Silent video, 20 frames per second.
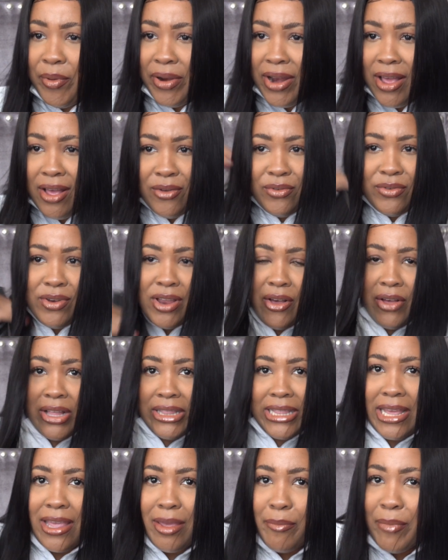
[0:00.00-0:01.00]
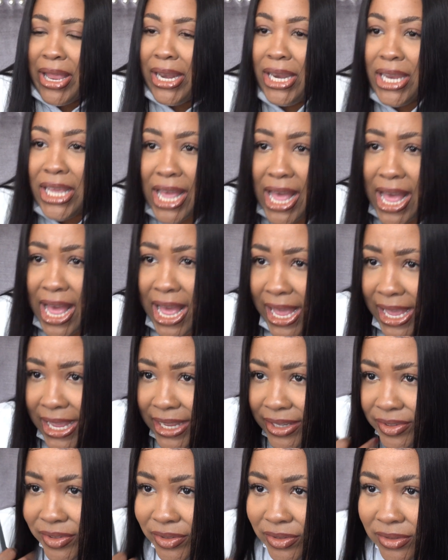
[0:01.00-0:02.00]
But I don't know, I think it might look
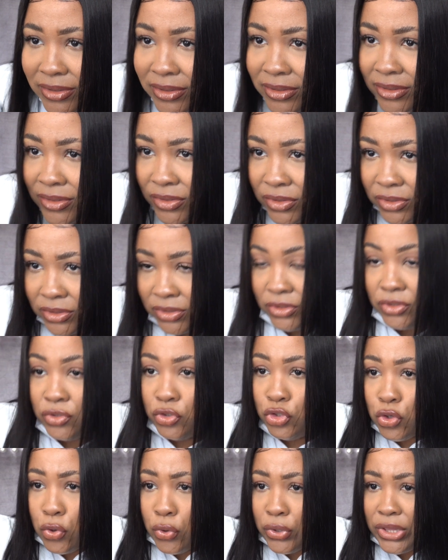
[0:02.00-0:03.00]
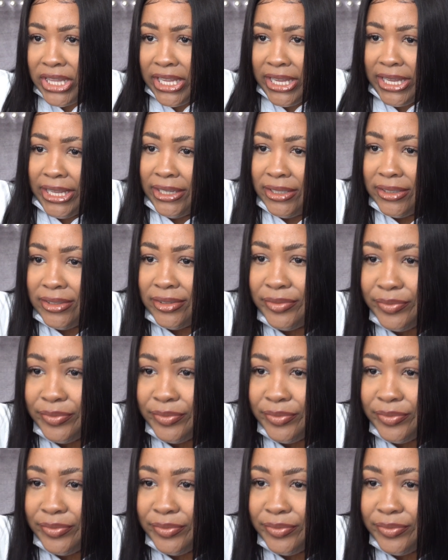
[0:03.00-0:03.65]
alright. What y'all think?